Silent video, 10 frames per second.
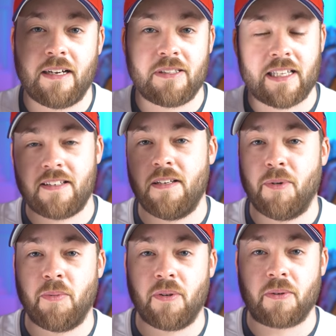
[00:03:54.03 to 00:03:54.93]
I was at the
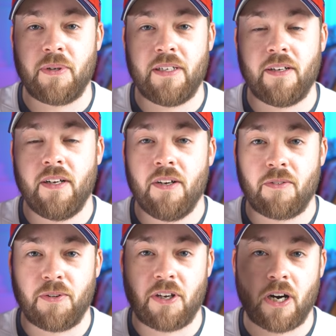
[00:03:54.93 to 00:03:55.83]
T-Mobile Arena
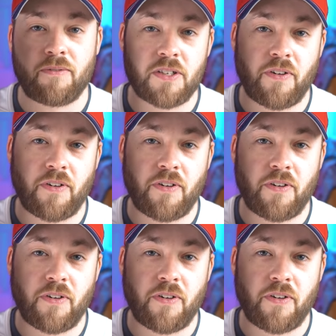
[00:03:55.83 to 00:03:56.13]
for the conference